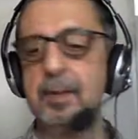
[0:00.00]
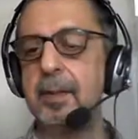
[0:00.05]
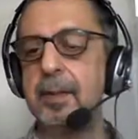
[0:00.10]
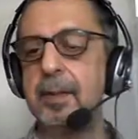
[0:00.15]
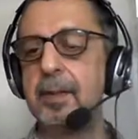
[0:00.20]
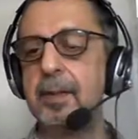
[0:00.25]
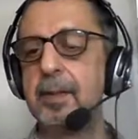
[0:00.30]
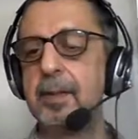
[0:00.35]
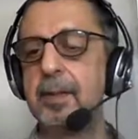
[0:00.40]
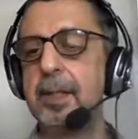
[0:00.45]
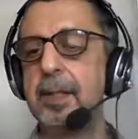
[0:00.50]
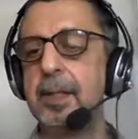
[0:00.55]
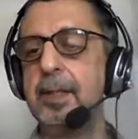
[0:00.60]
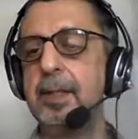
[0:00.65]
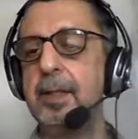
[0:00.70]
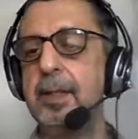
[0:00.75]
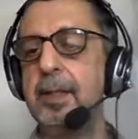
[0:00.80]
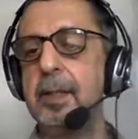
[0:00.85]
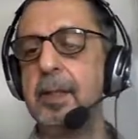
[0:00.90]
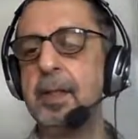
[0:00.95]
Okay,
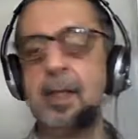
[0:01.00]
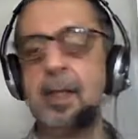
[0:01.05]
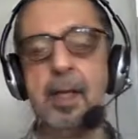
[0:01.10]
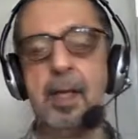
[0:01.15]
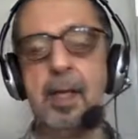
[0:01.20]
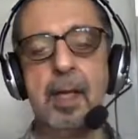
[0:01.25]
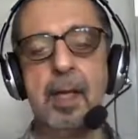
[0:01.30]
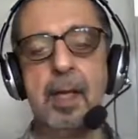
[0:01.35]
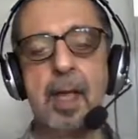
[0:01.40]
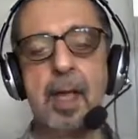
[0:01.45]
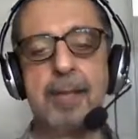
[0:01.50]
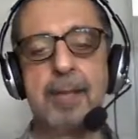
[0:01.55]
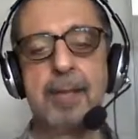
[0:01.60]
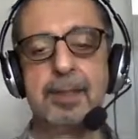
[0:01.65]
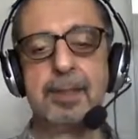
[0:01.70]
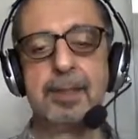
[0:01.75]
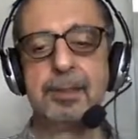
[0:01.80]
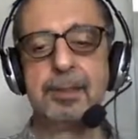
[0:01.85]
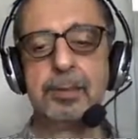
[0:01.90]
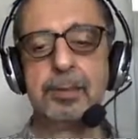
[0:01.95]
as I
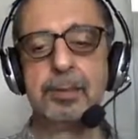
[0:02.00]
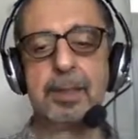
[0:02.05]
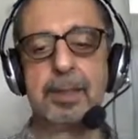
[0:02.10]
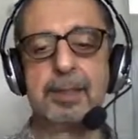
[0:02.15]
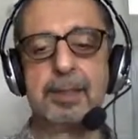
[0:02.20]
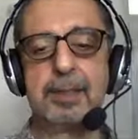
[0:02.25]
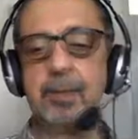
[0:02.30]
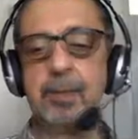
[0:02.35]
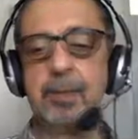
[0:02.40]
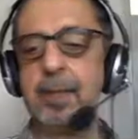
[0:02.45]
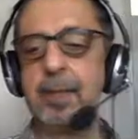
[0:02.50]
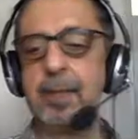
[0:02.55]
explained